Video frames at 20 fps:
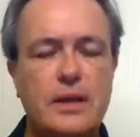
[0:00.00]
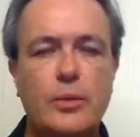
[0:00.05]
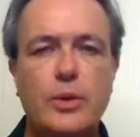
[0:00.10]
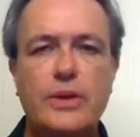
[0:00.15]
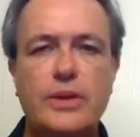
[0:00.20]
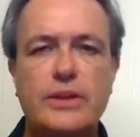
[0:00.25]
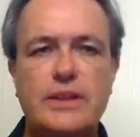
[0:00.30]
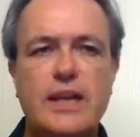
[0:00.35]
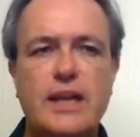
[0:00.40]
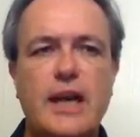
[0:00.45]

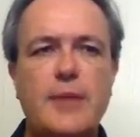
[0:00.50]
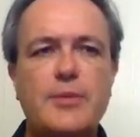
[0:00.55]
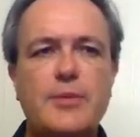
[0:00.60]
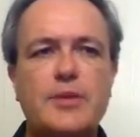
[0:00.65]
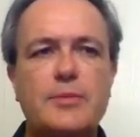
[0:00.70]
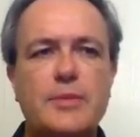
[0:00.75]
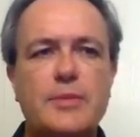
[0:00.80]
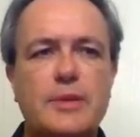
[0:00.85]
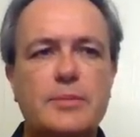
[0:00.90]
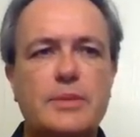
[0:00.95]
Well, the time
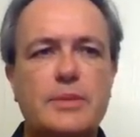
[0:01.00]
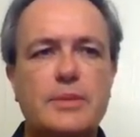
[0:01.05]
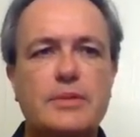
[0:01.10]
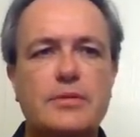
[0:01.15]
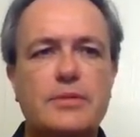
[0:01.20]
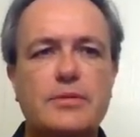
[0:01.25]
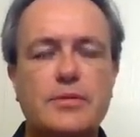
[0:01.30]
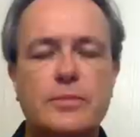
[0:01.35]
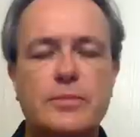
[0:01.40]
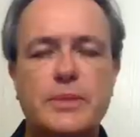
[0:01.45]
commitment
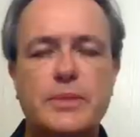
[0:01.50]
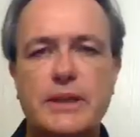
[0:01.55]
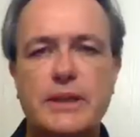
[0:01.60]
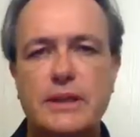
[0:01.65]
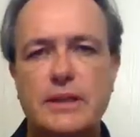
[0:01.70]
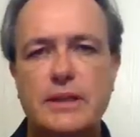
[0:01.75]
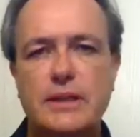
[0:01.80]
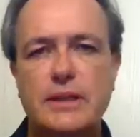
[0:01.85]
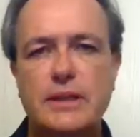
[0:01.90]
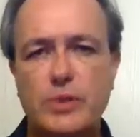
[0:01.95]
for
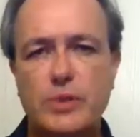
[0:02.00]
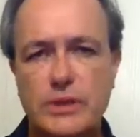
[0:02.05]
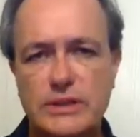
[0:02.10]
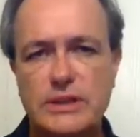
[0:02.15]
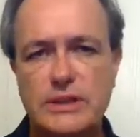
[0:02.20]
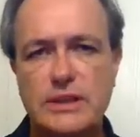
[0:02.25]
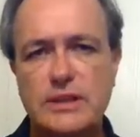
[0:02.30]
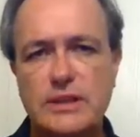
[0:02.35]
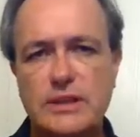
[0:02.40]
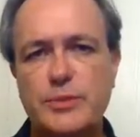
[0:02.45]
being a
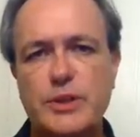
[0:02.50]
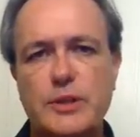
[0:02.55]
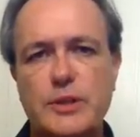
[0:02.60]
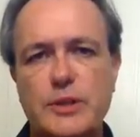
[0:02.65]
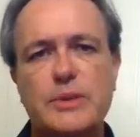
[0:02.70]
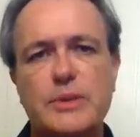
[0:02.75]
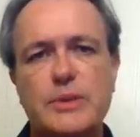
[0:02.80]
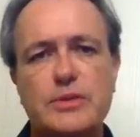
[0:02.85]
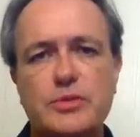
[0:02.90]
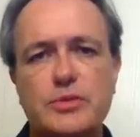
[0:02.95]
precinct
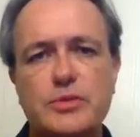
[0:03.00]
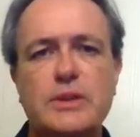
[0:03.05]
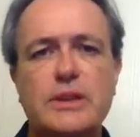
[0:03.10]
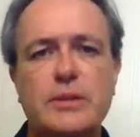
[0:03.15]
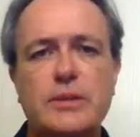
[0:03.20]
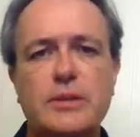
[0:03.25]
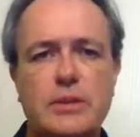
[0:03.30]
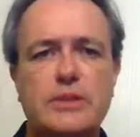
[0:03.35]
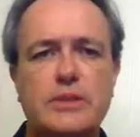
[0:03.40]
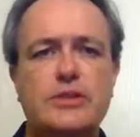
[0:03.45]
committeeman is
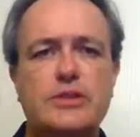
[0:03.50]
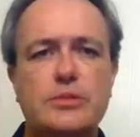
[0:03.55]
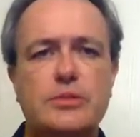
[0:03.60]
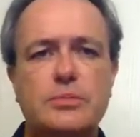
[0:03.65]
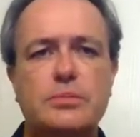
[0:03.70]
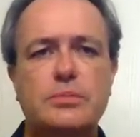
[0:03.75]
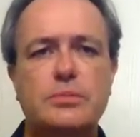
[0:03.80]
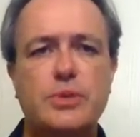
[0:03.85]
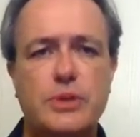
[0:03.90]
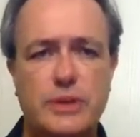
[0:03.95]
really what you
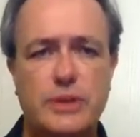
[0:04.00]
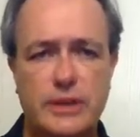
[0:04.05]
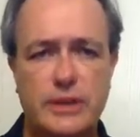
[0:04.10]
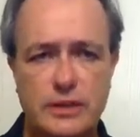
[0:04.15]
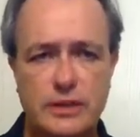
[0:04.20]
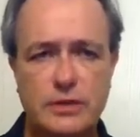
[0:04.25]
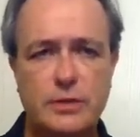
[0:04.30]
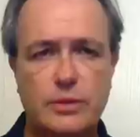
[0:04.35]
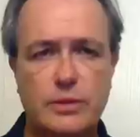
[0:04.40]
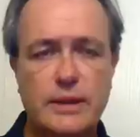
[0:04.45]
put
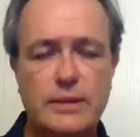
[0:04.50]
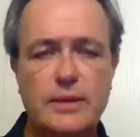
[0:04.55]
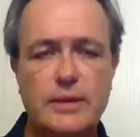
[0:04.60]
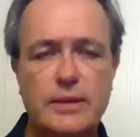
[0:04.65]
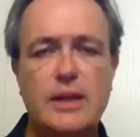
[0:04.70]
into it.